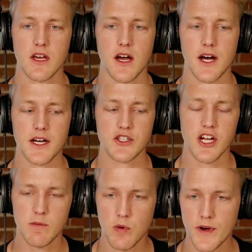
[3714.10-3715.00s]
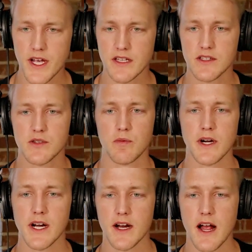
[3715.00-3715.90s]
uh, checkpoints
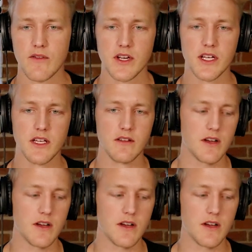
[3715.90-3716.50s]
where every